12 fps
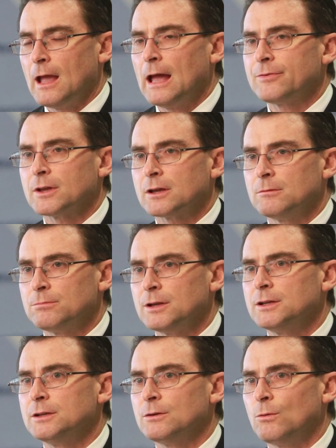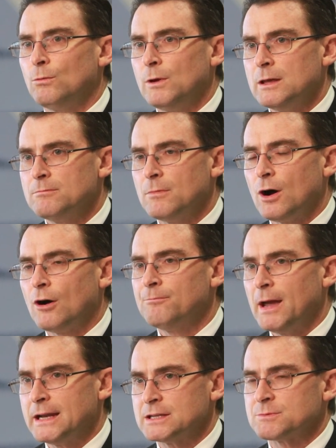at the complete whim of
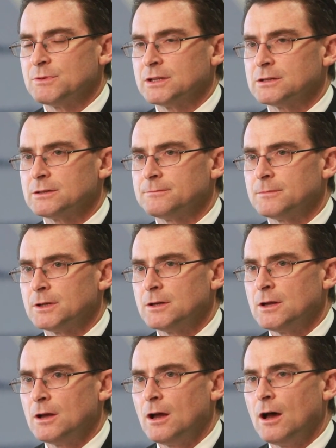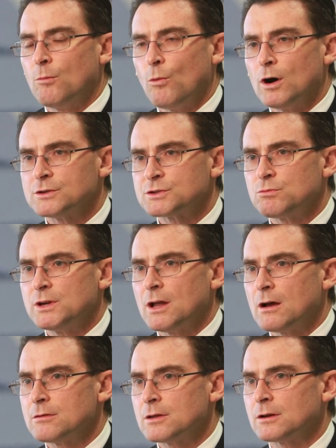management. And whilst we
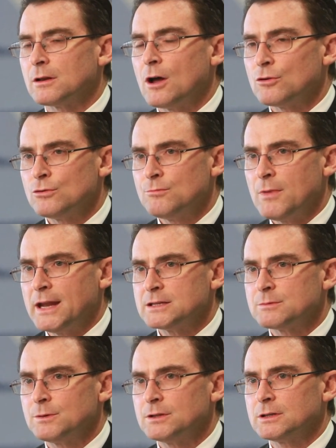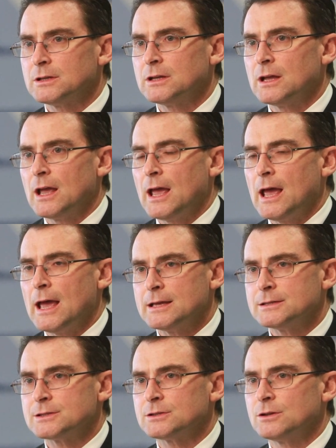know that local management
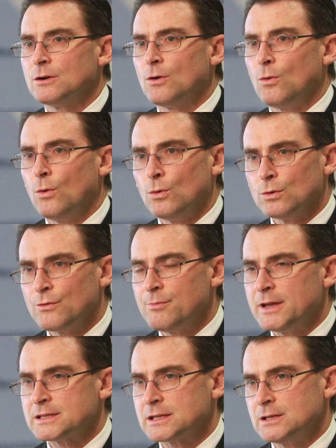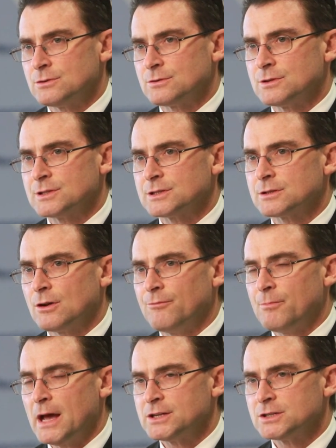has all of the best interests
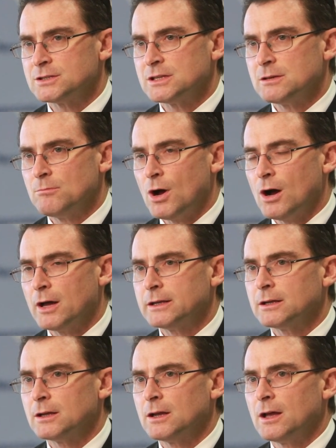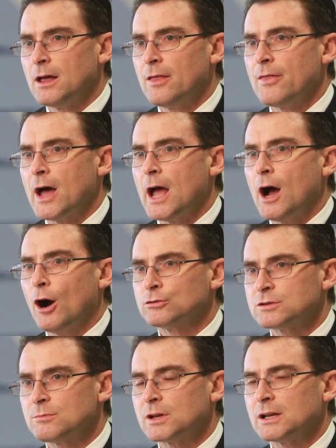of patients in mind, they are
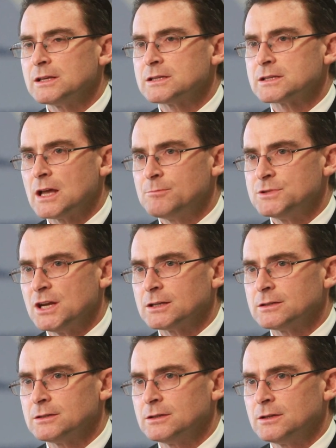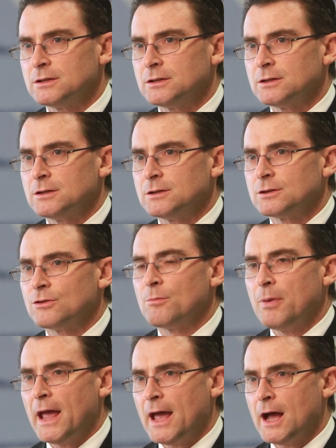ultimately subject to the
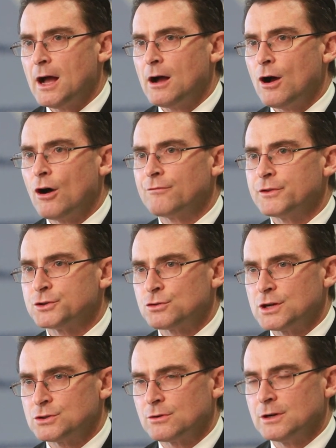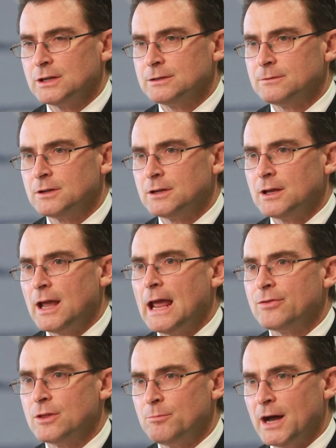power of the Treasury
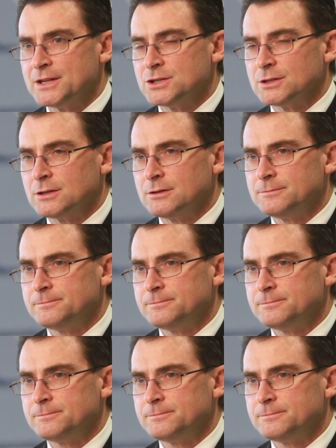and the budget.